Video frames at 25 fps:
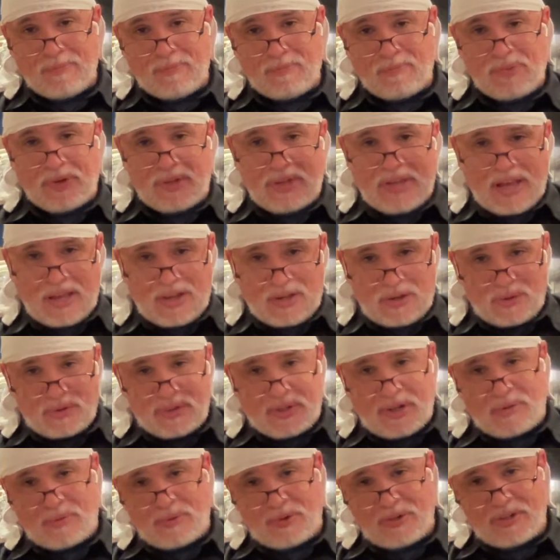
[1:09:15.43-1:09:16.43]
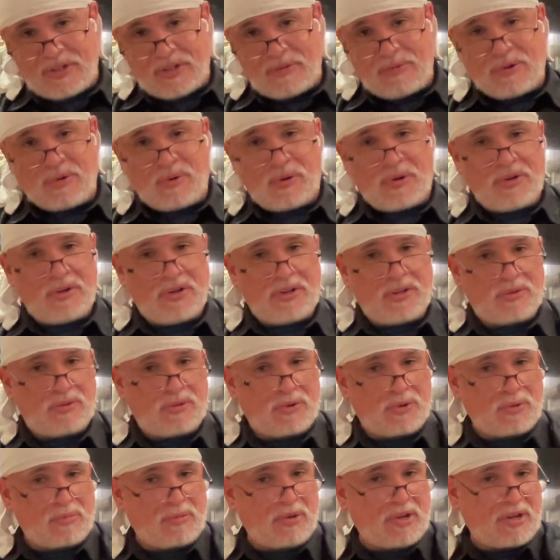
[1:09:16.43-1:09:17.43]
But yeah, you go down really deep, you go underneath the
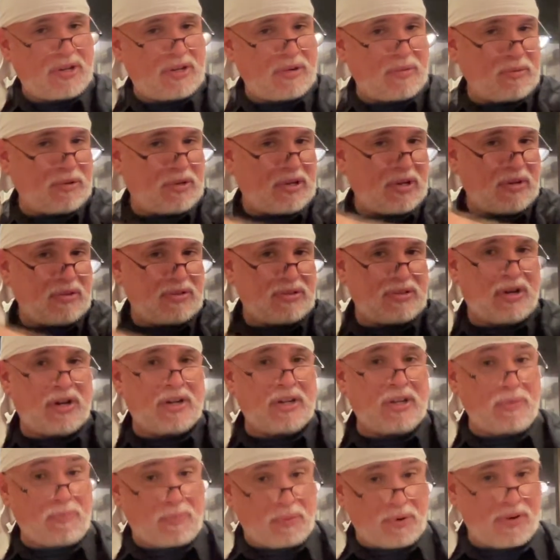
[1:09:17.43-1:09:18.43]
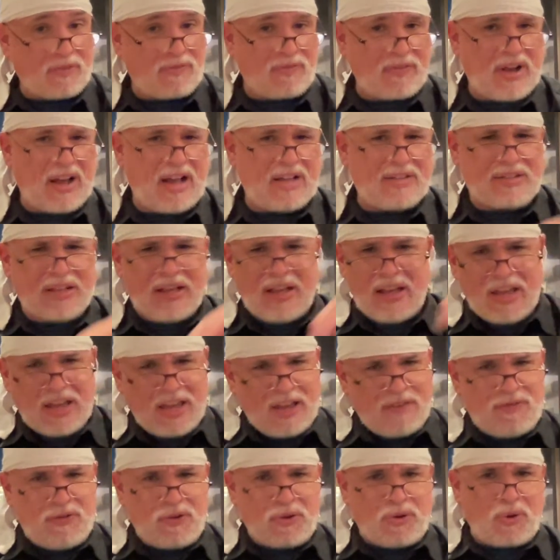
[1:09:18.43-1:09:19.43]
Tokyo Bay, you come in Kawasaki pretty fast.
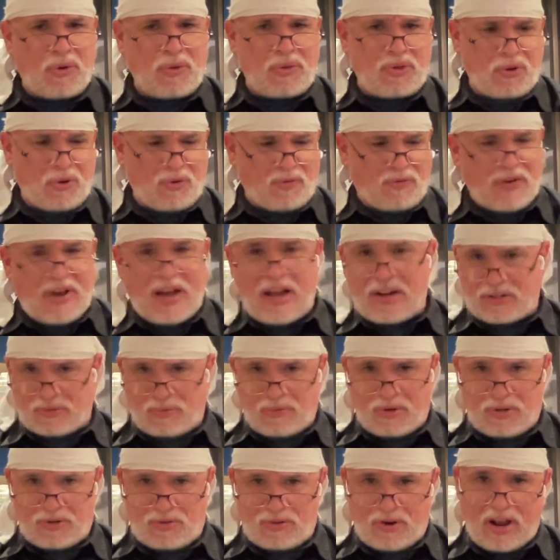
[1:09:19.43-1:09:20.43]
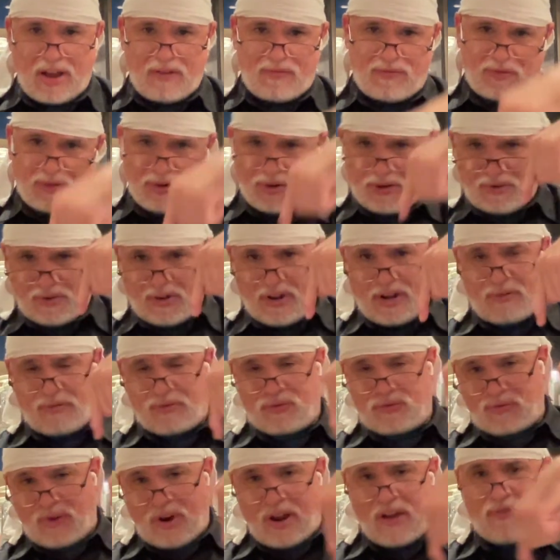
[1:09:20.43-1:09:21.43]
If you go the old-fashioned way, drive
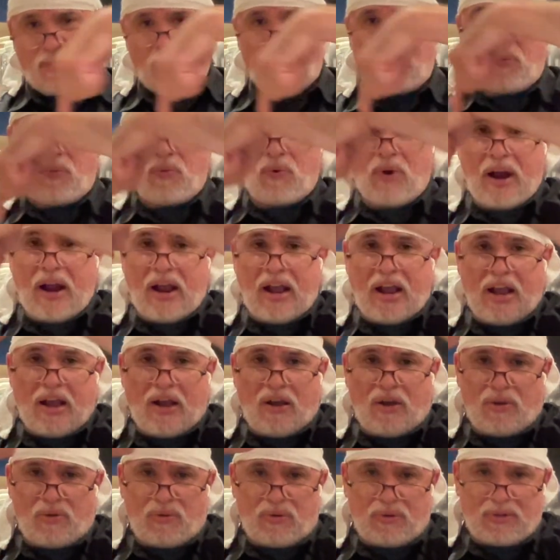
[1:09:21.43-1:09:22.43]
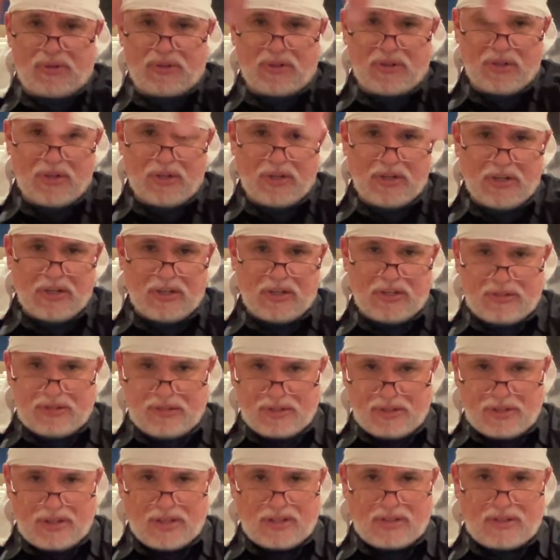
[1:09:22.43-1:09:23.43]
around
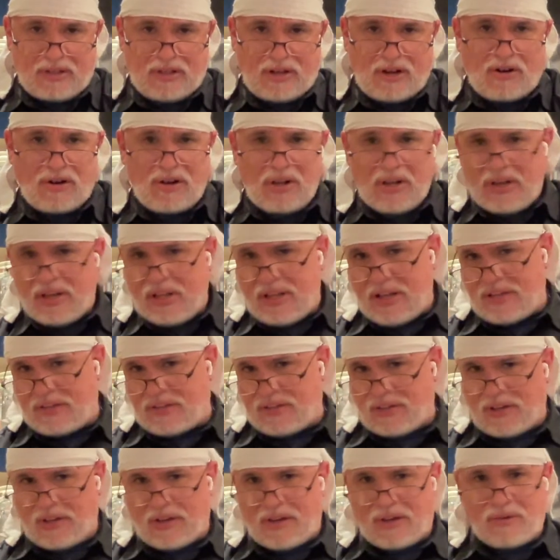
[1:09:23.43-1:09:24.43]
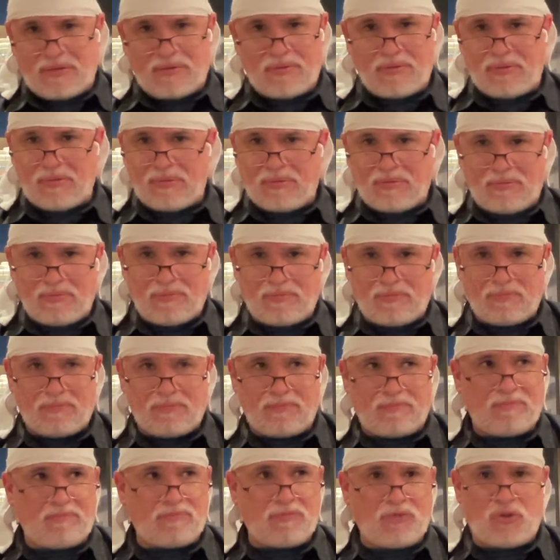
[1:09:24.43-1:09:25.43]
to get there, that's a
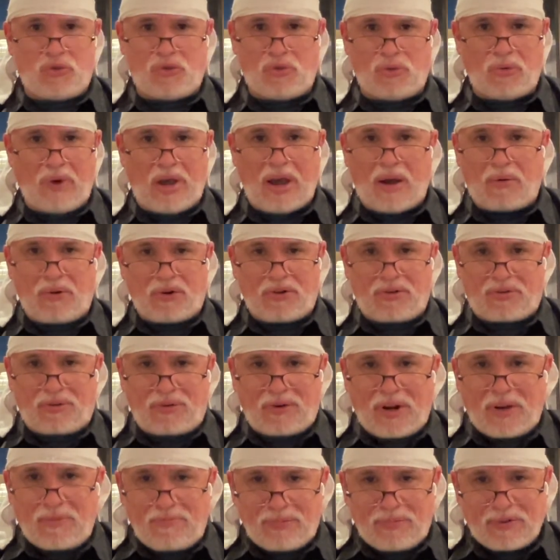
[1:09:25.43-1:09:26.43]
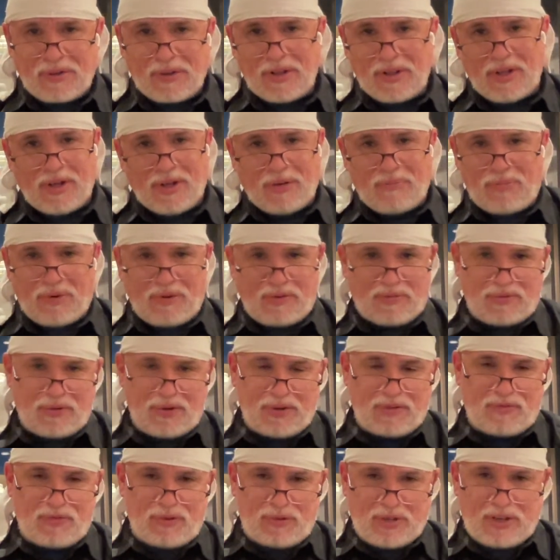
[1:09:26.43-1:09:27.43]
2-hour trip. But
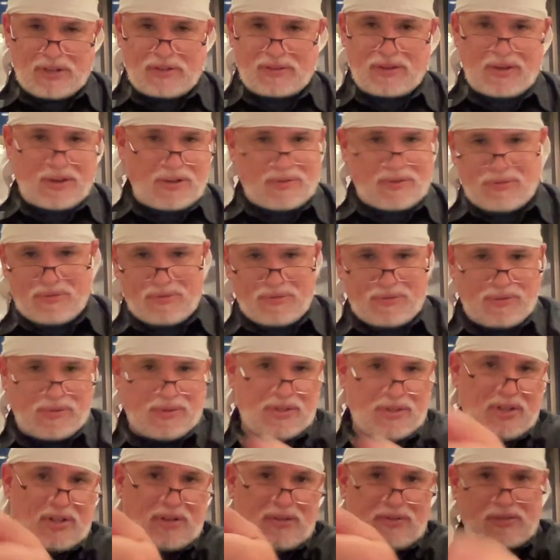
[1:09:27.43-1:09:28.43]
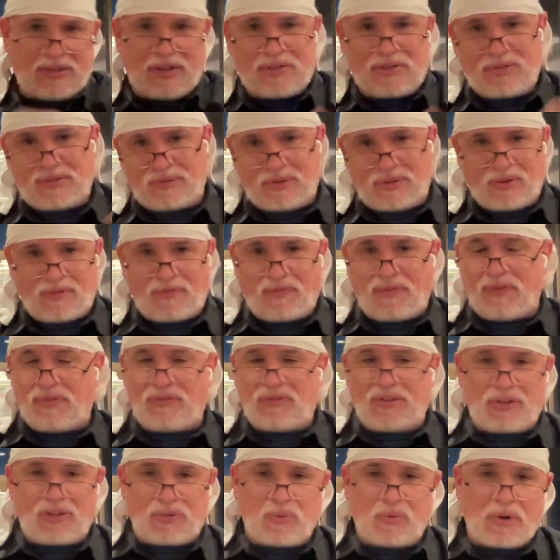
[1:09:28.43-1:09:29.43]
if you take the thing, it takes
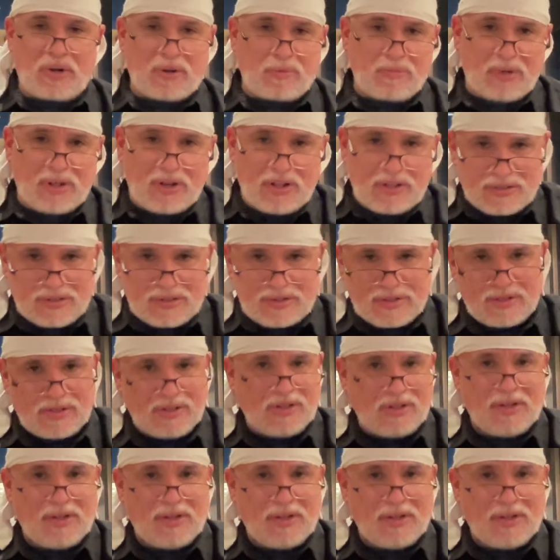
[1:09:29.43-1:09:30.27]
15, 20 minutes.